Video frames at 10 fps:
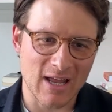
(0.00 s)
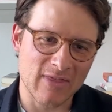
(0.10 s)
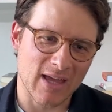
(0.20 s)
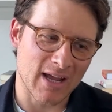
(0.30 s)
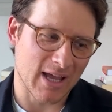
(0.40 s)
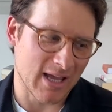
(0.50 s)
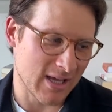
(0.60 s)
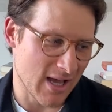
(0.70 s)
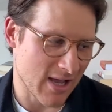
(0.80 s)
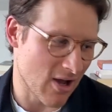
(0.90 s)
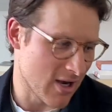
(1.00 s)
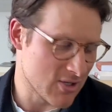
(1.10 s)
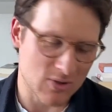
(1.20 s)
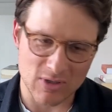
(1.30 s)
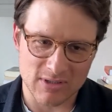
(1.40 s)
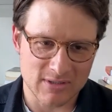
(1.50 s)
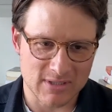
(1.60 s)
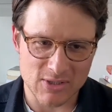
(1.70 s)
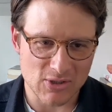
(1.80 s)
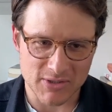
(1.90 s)
And then I got into a
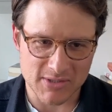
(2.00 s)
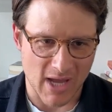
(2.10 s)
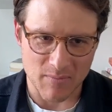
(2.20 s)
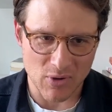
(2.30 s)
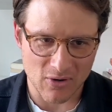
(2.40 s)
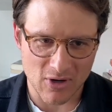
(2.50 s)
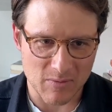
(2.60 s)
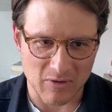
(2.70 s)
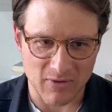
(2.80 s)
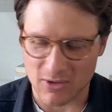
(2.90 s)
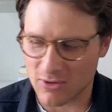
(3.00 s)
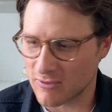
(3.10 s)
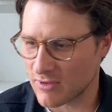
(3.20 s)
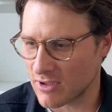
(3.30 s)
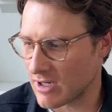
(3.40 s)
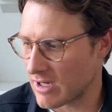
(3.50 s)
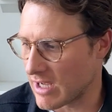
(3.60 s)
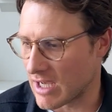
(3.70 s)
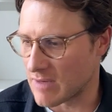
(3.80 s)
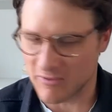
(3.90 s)
digital design program in Vancouver
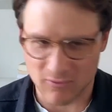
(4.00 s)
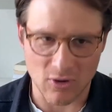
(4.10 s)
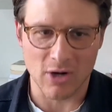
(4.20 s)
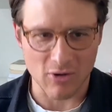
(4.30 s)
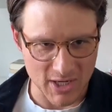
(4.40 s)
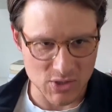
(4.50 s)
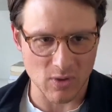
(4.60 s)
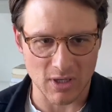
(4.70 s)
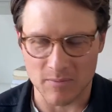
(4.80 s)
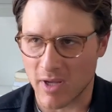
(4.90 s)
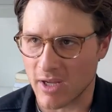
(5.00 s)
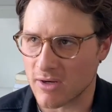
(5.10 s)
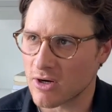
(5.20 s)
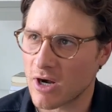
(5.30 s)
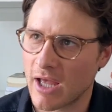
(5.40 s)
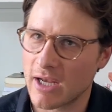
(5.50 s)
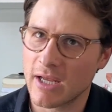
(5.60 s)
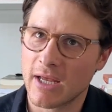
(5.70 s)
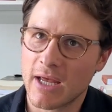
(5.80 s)
before I graduated my undergrad.